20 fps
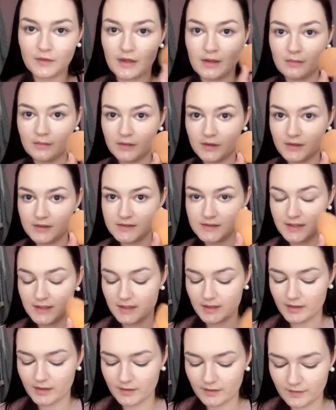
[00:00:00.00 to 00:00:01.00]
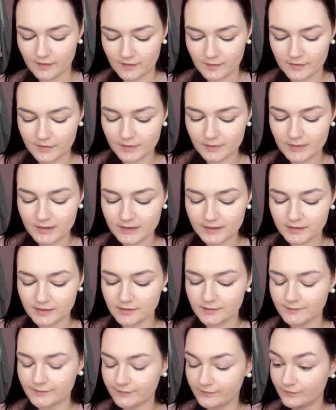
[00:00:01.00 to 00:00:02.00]
I'm going to take the beauty
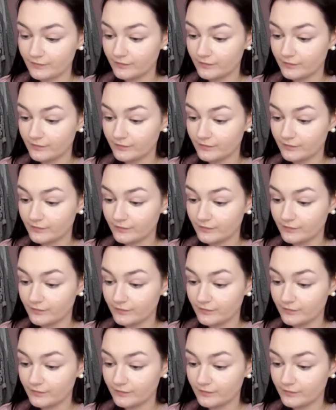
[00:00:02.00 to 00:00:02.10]
blender.